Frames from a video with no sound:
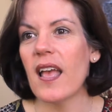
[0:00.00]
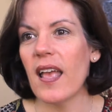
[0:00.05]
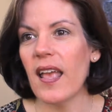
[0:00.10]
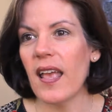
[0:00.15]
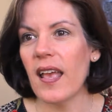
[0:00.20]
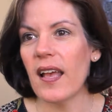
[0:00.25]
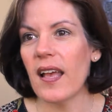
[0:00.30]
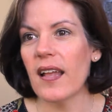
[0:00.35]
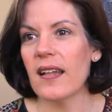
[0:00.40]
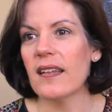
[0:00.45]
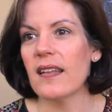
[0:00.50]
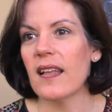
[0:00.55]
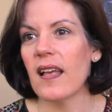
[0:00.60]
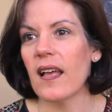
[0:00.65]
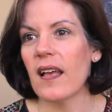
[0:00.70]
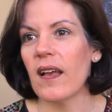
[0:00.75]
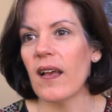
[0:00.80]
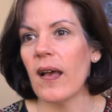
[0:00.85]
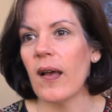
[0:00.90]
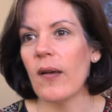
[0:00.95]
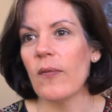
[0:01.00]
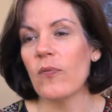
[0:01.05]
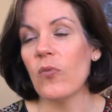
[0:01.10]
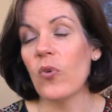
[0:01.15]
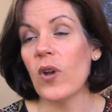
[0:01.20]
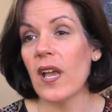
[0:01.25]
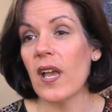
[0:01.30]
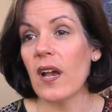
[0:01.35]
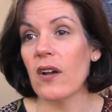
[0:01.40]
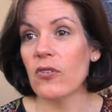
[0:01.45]
And
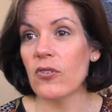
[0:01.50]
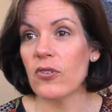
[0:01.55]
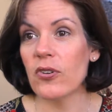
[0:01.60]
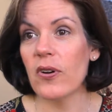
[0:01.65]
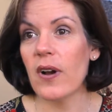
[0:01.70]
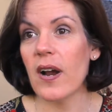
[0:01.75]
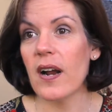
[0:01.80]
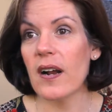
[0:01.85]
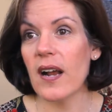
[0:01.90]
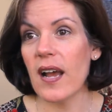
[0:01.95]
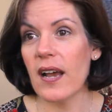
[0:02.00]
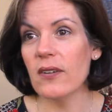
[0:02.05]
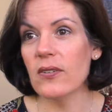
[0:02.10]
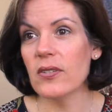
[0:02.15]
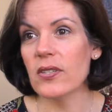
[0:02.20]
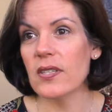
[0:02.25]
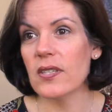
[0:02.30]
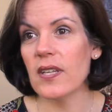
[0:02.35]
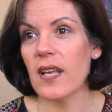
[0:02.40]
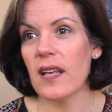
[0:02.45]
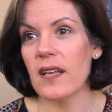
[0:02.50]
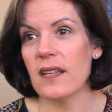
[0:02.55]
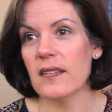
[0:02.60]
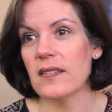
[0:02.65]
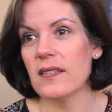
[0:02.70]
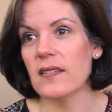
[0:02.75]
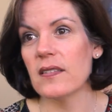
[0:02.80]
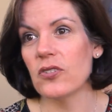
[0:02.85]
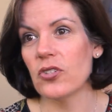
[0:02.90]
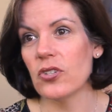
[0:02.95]
we outgrew our house as the